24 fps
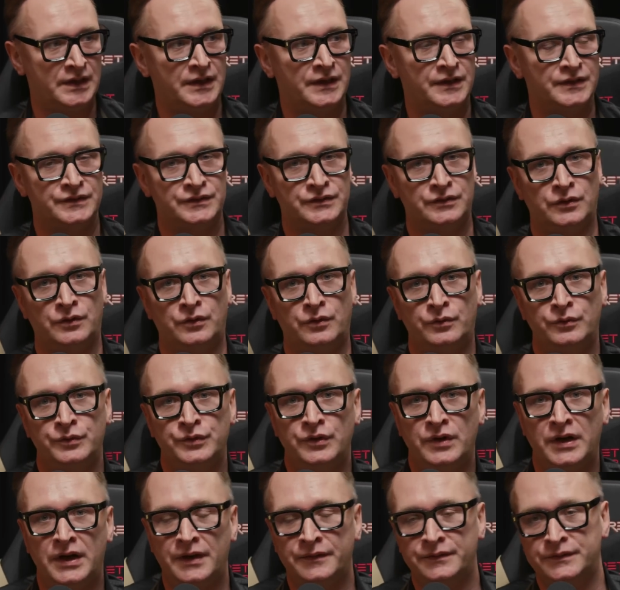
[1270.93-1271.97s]
So you
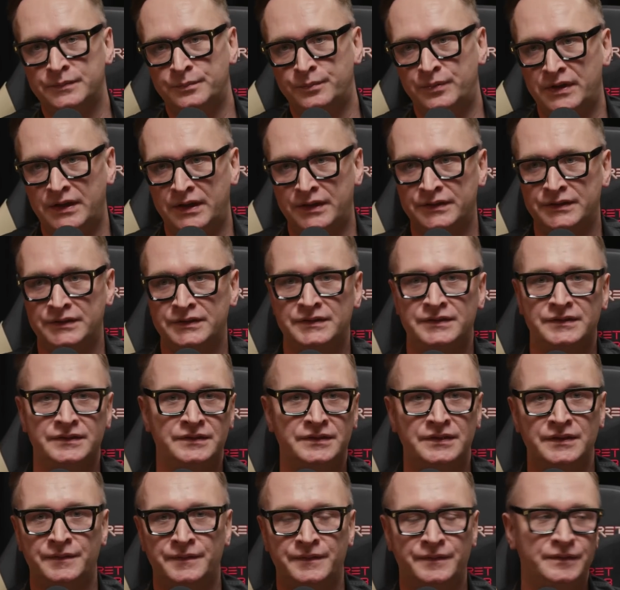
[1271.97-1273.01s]
have to plan it
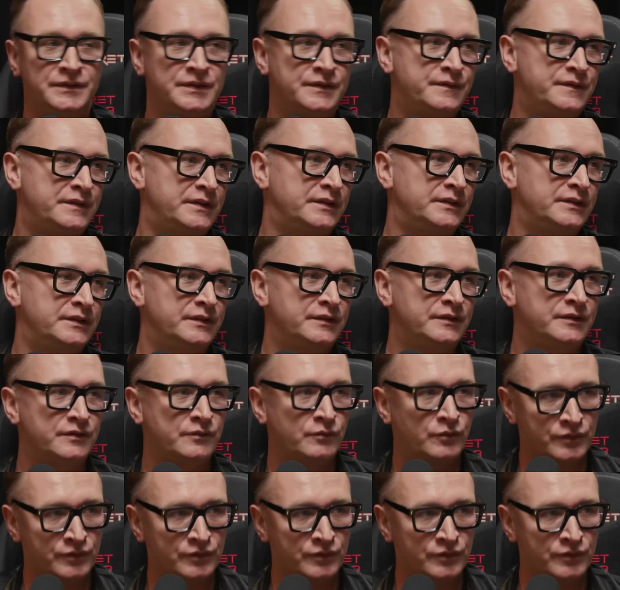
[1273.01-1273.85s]
differently.